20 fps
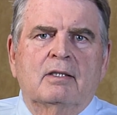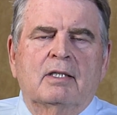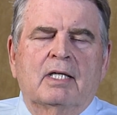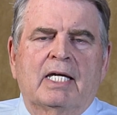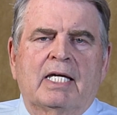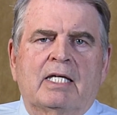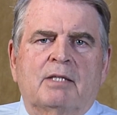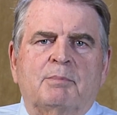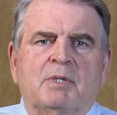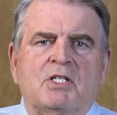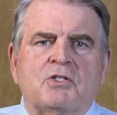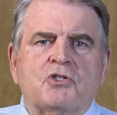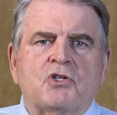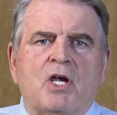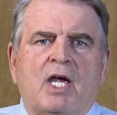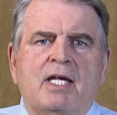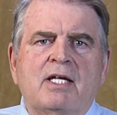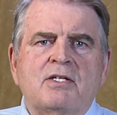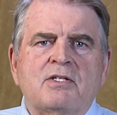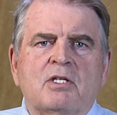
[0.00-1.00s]
He had been
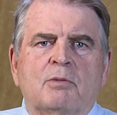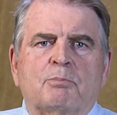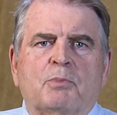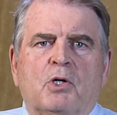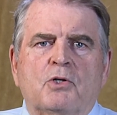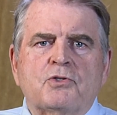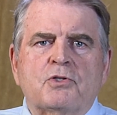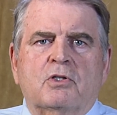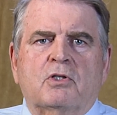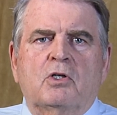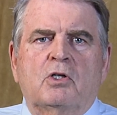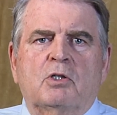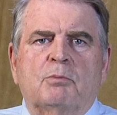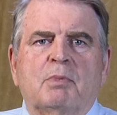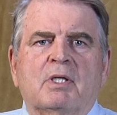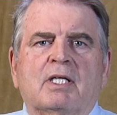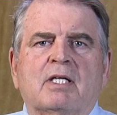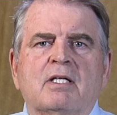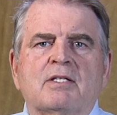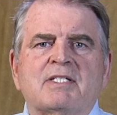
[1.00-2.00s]
chased and persecuted
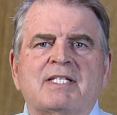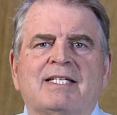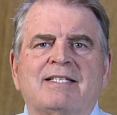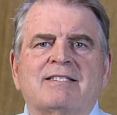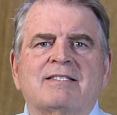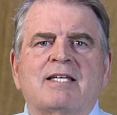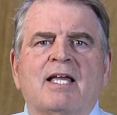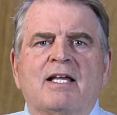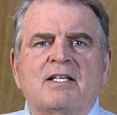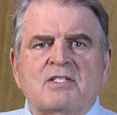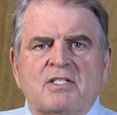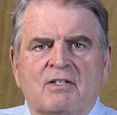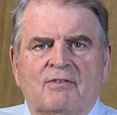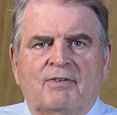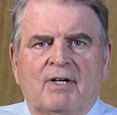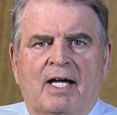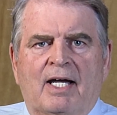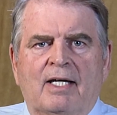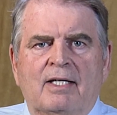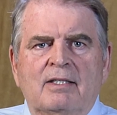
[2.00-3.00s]
because he
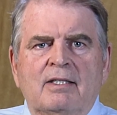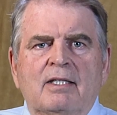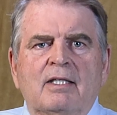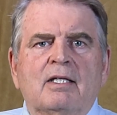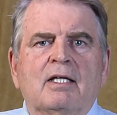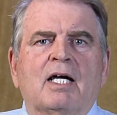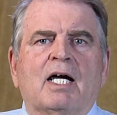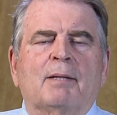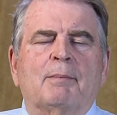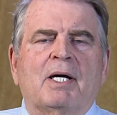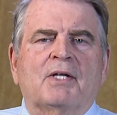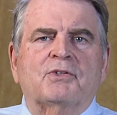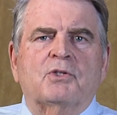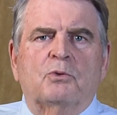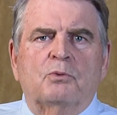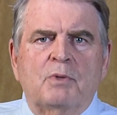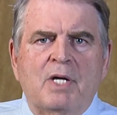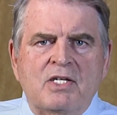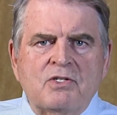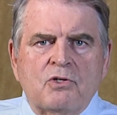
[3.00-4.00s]
testified about the
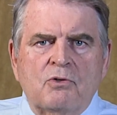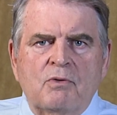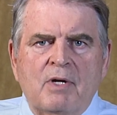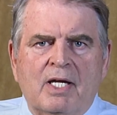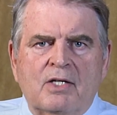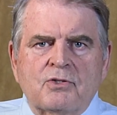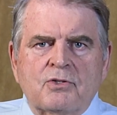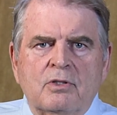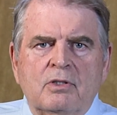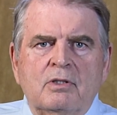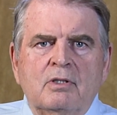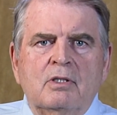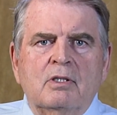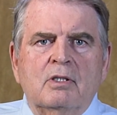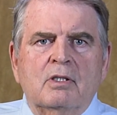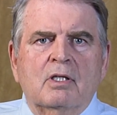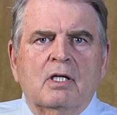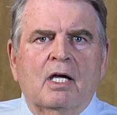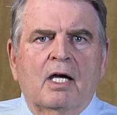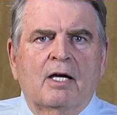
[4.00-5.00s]
resurrection
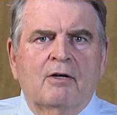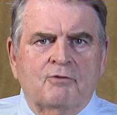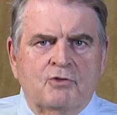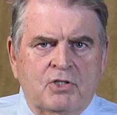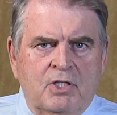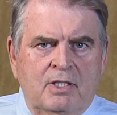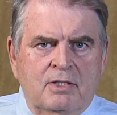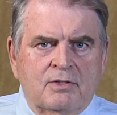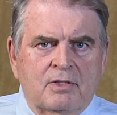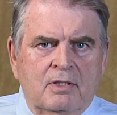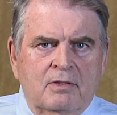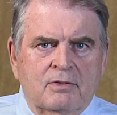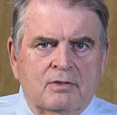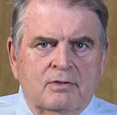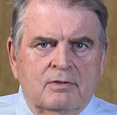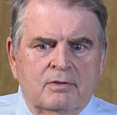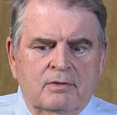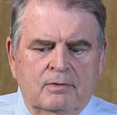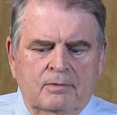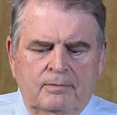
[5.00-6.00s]
of
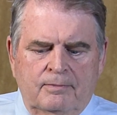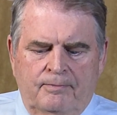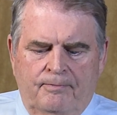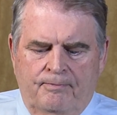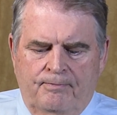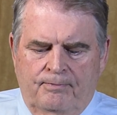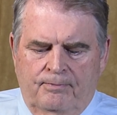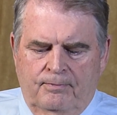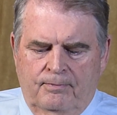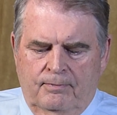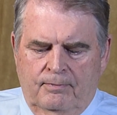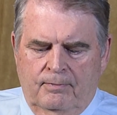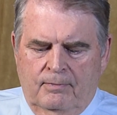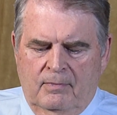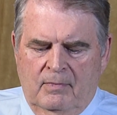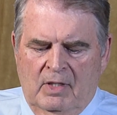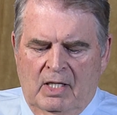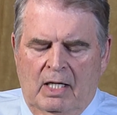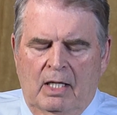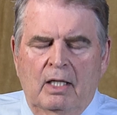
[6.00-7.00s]
Jesus.
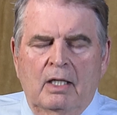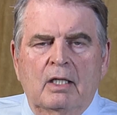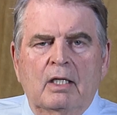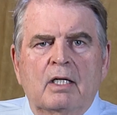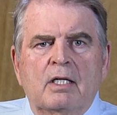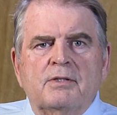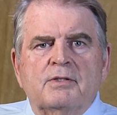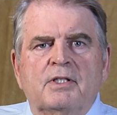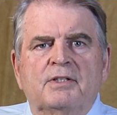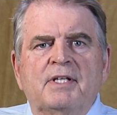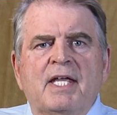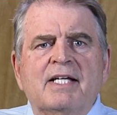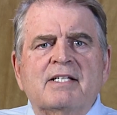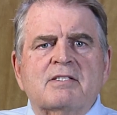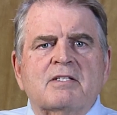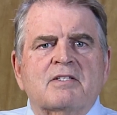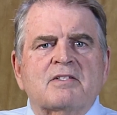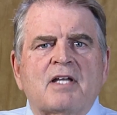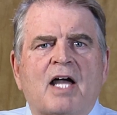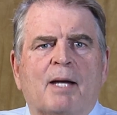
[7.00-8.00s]
The next
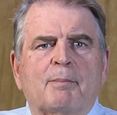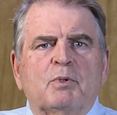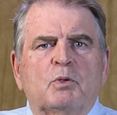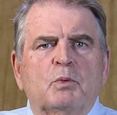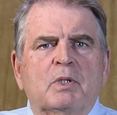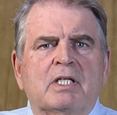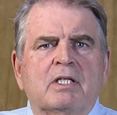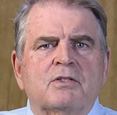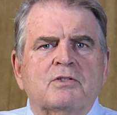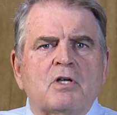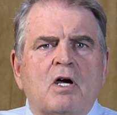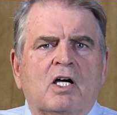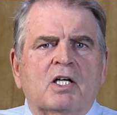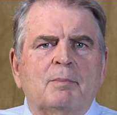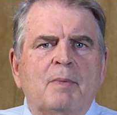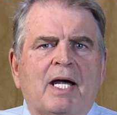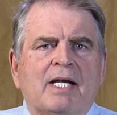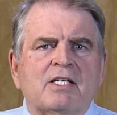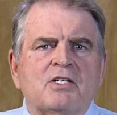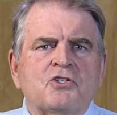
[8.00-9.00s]
disciple we can talk
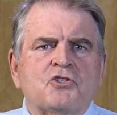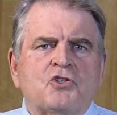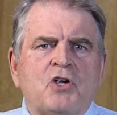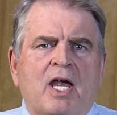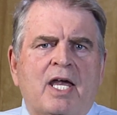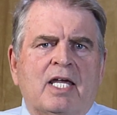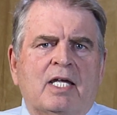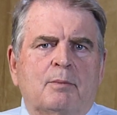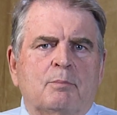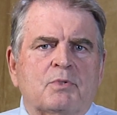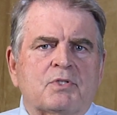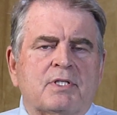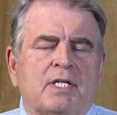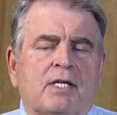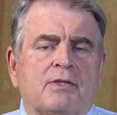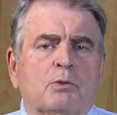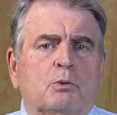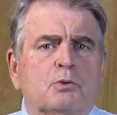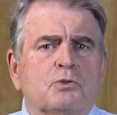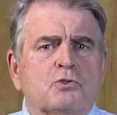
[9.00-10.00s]
about is James. Now,
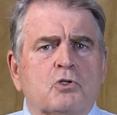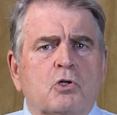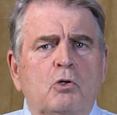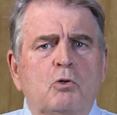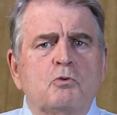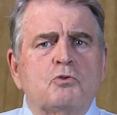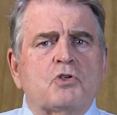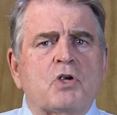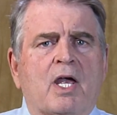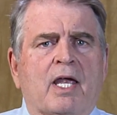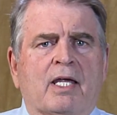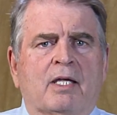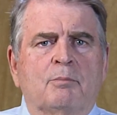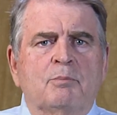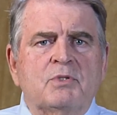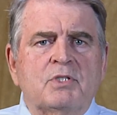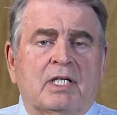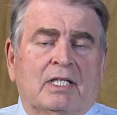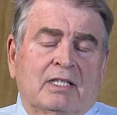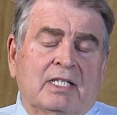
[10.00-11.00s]
there were two
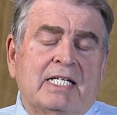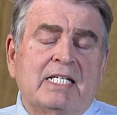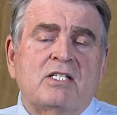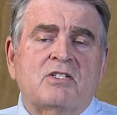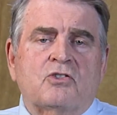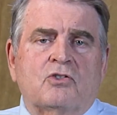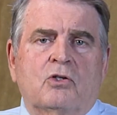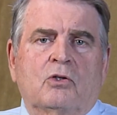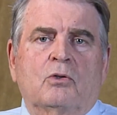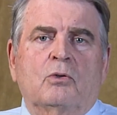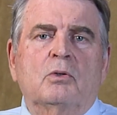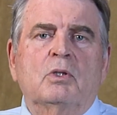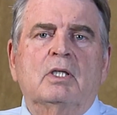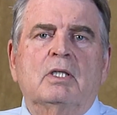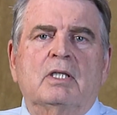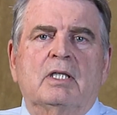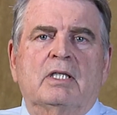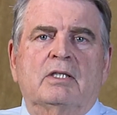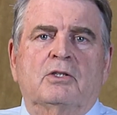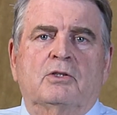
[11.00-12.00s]
James, at least two,
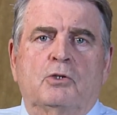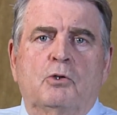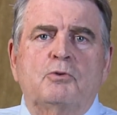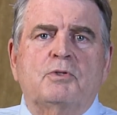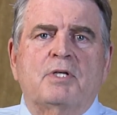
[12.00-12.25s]
in the New